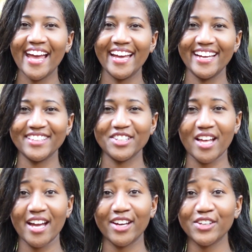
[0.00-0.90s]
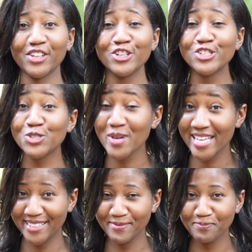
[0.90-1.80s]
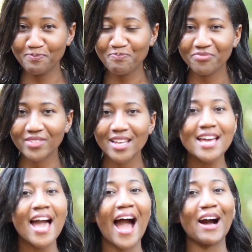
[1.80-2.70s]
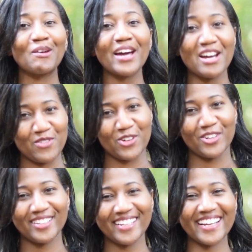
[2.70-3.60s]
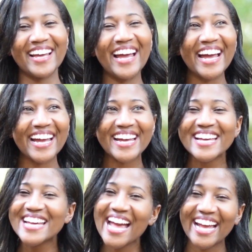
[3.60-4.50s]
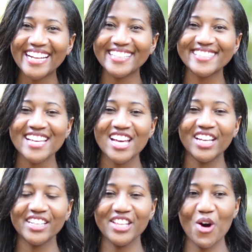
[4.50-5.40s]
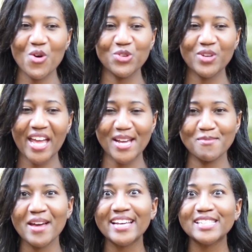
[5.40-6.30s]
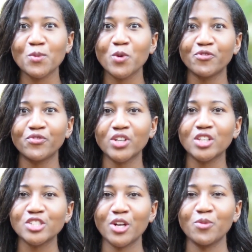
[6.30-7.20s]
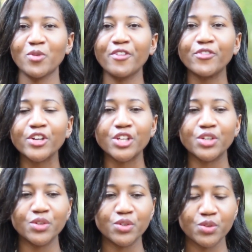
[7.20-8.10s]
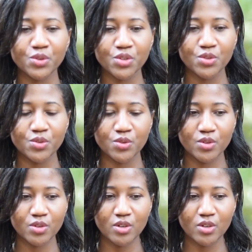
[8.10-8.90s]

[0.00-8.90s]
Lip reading: And they're like, you're sweet, however, and you can't make someone feel a certain way for you.